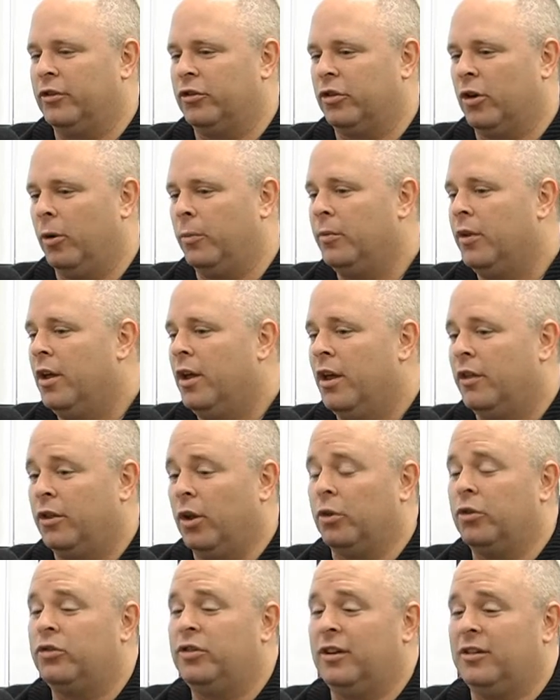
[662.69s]
So
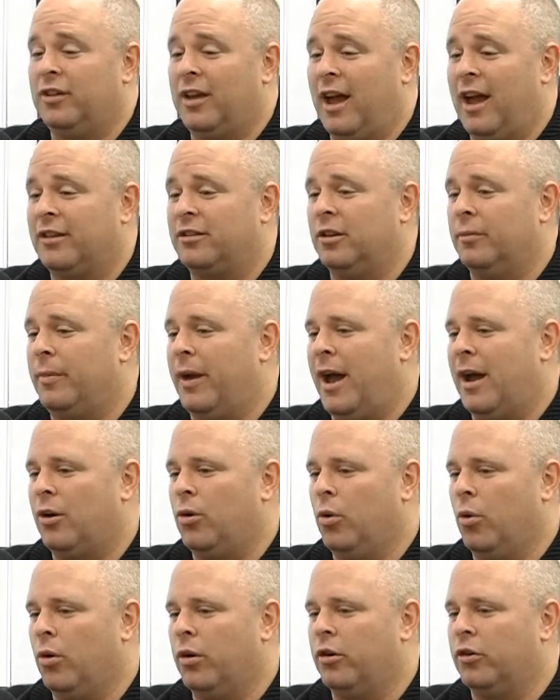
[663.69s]
those six guys in the
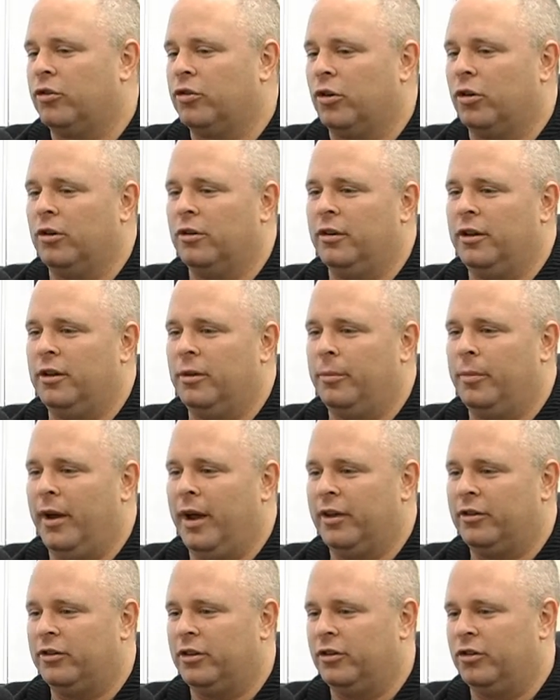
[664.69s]
backcourt are certainly the
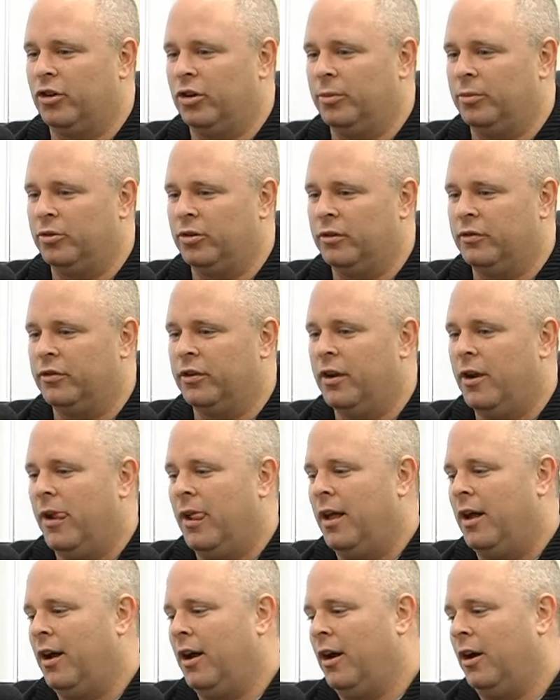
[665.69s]
best in terms of
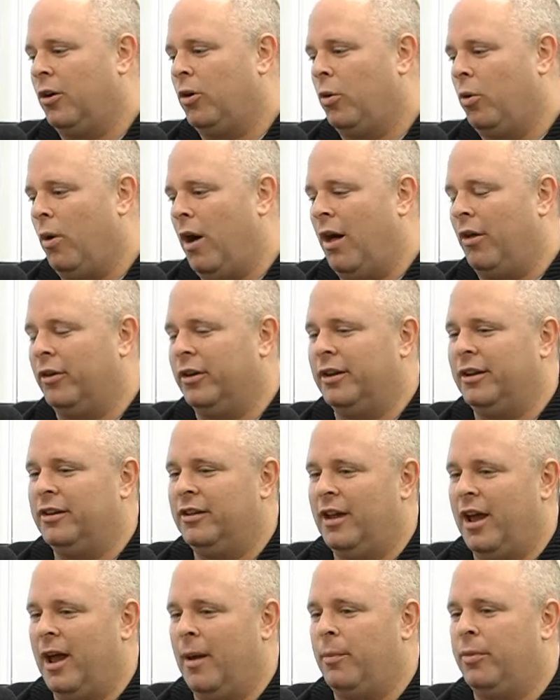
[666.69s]
quality,
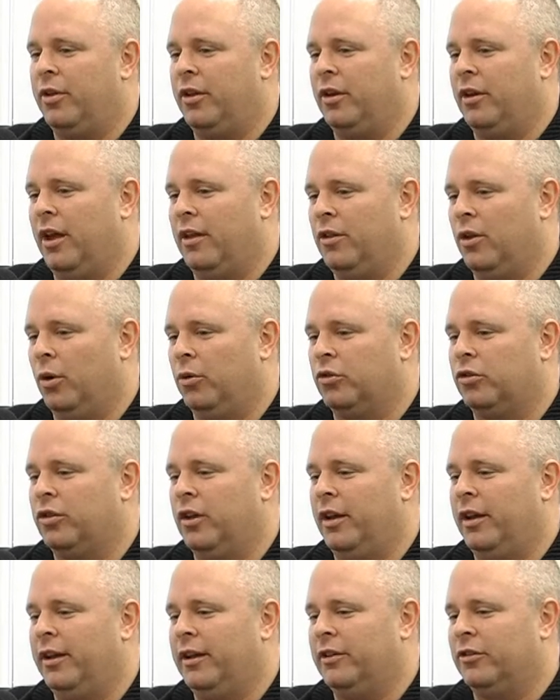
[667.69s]
depth, and those
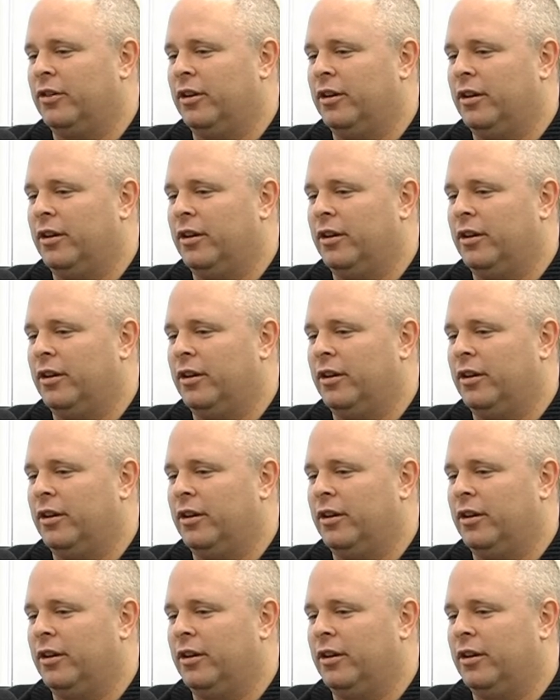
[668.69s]
things.